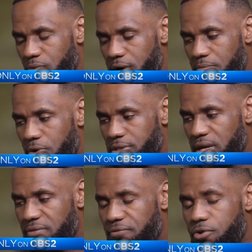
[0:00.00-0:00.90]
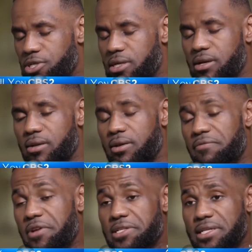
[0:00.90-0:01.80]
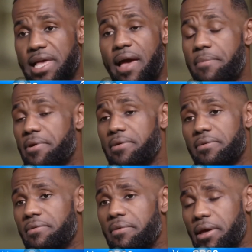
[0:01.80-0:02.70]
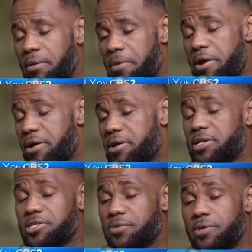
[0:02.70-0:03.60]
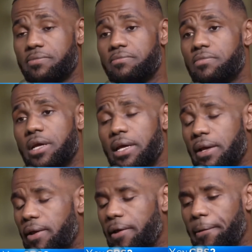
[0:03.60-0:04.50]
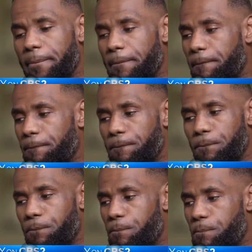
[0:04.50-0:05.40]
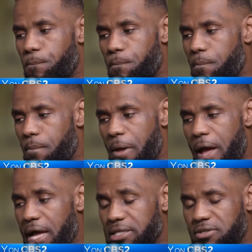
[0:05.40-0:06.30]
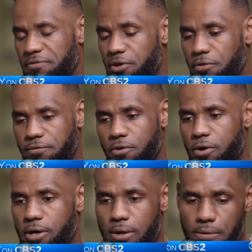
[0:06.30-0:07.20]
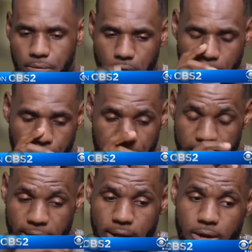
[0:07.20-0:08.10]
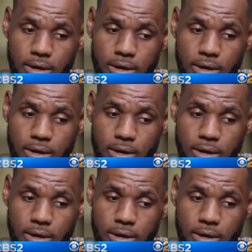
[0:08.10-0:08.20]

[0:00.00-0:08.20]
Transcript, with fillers: it's one of the most unfortunate events that's happened in American history and, and I just feel for it um, being